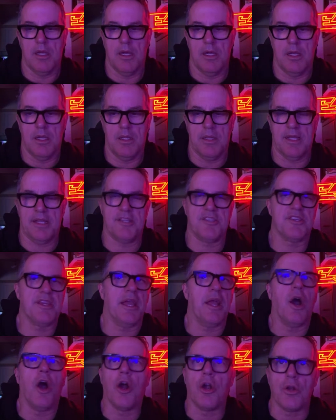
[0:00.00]
like
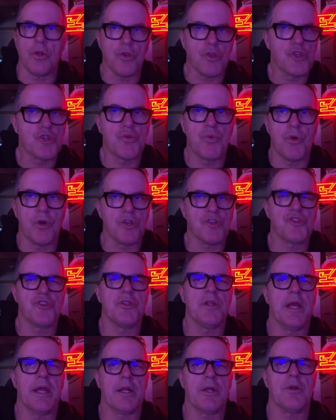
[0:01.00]
say Arnold
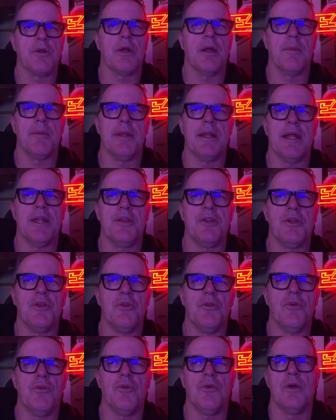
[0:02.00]
Schwarzenegger. I mean, I
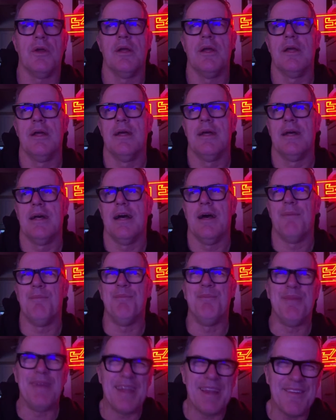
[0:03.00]
do a
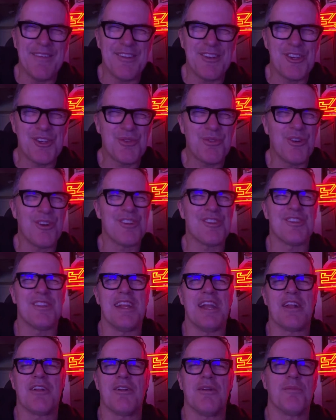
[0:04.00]
bit of a
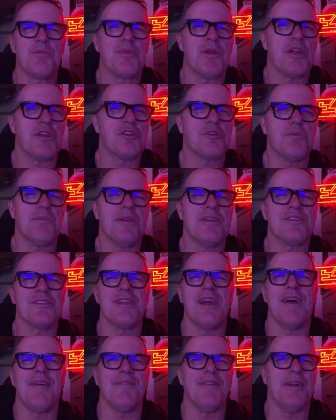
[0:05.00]
Schwarzenegger impression, but it's
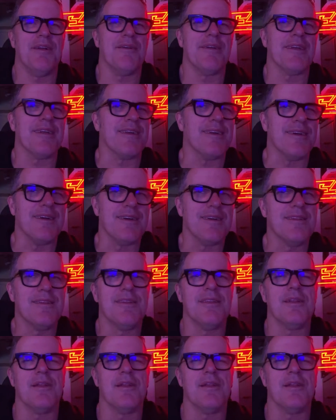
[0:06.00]
not very good.